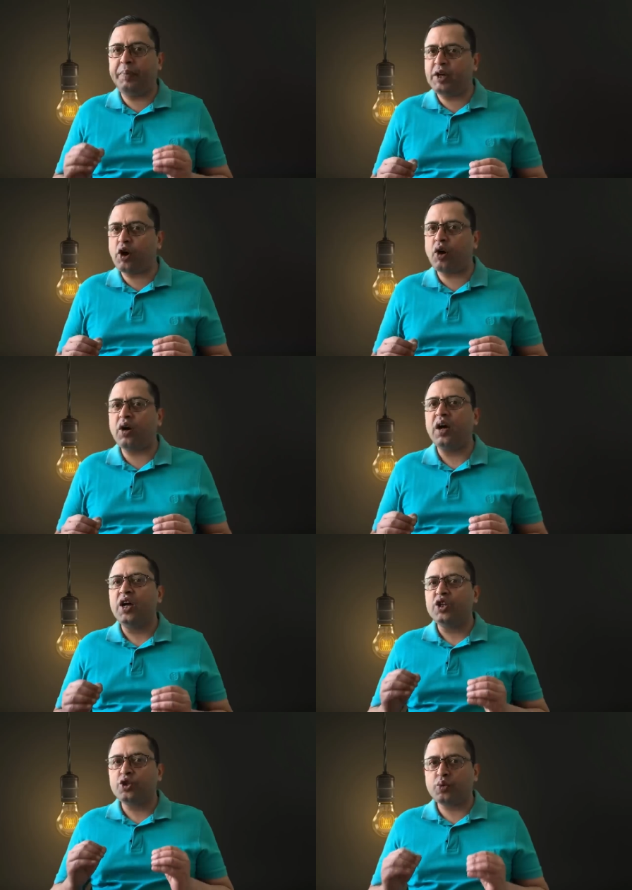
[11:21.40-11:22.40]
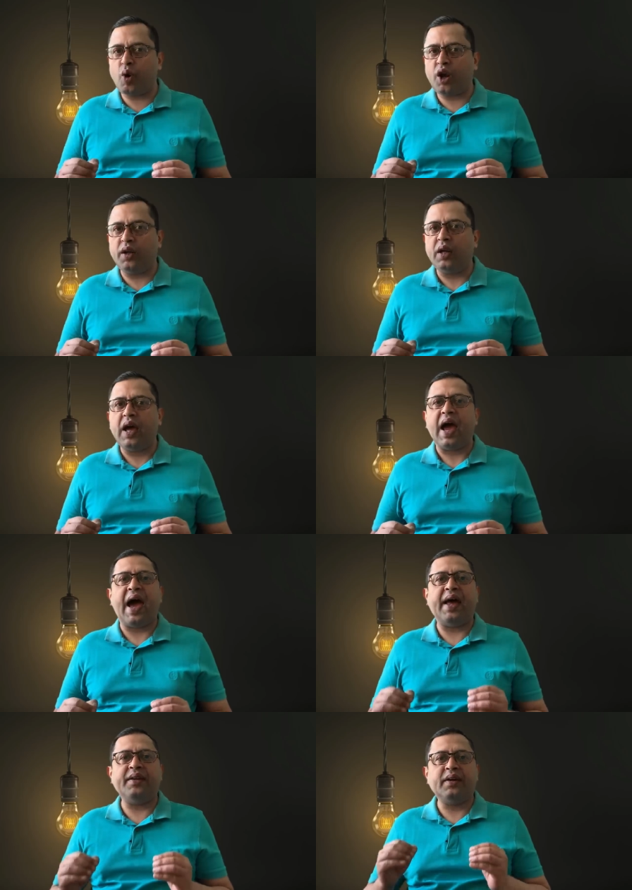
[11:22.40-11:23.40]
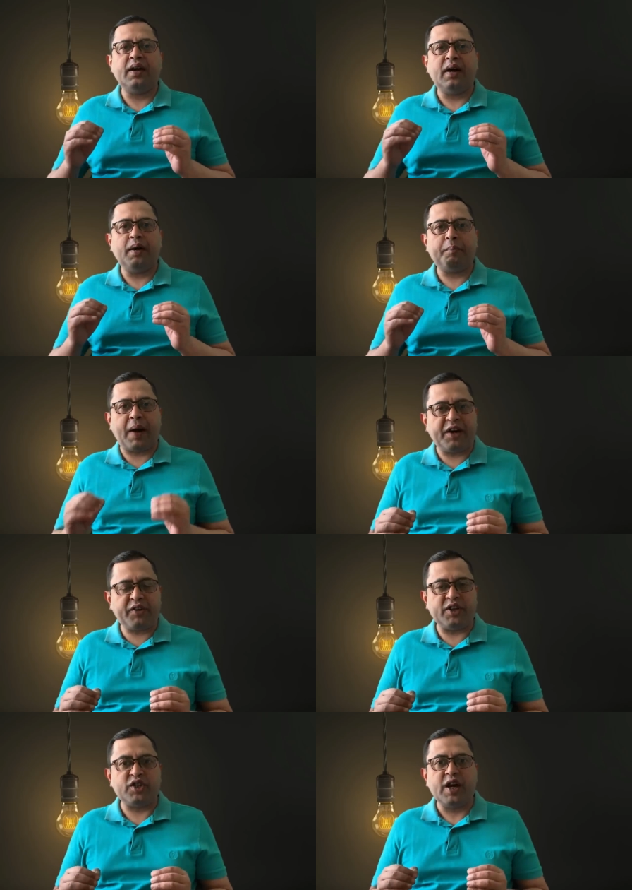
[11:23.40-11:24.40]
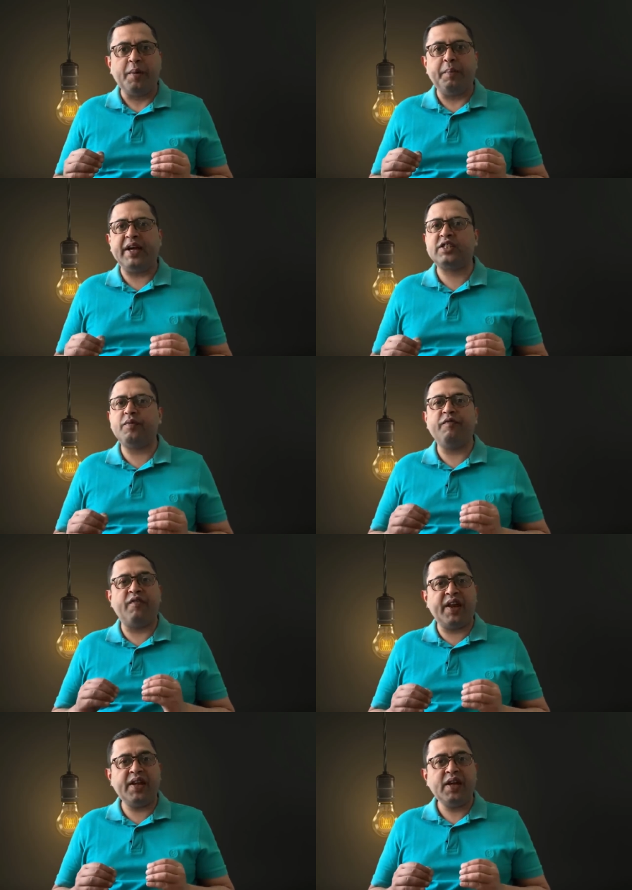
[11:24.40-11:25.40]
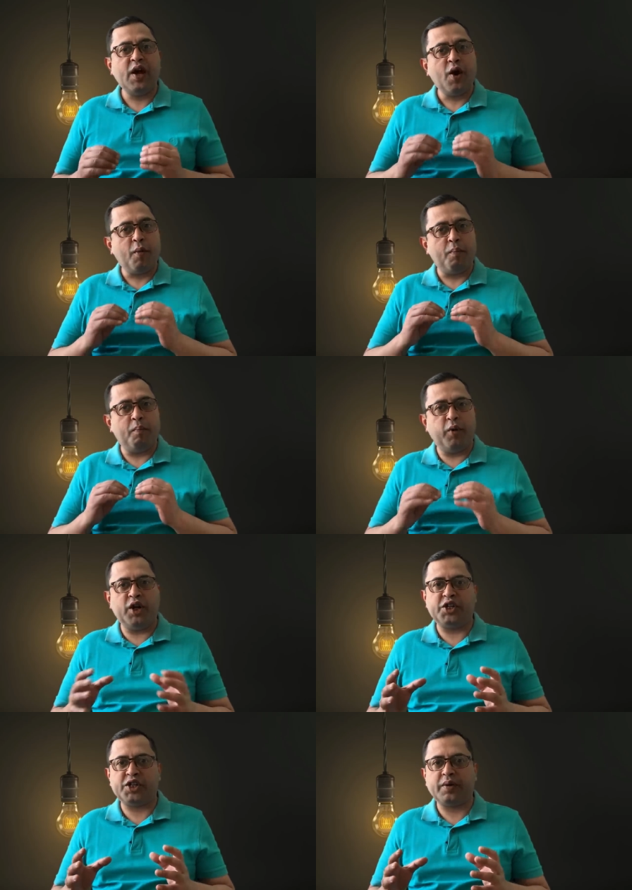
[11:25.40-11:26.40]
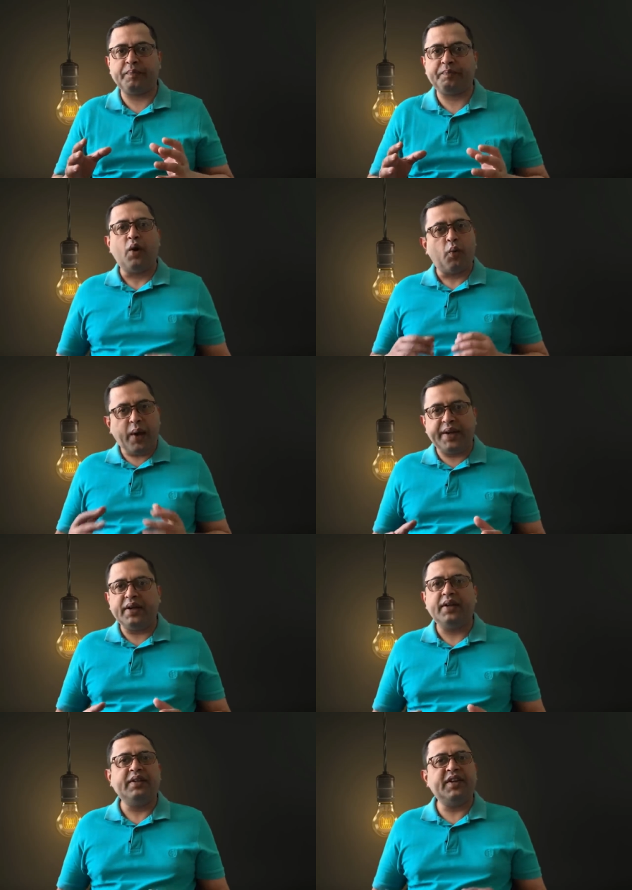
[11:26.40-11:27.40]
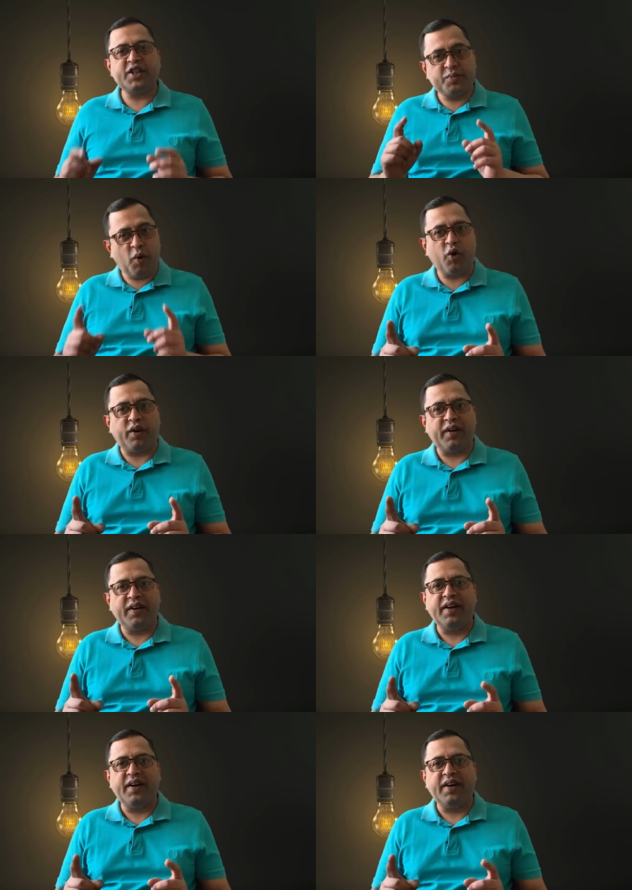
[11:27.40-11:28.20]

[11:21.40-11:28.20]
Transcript: peacock, swan, and partridge makes him very bullish. Wait, there is more.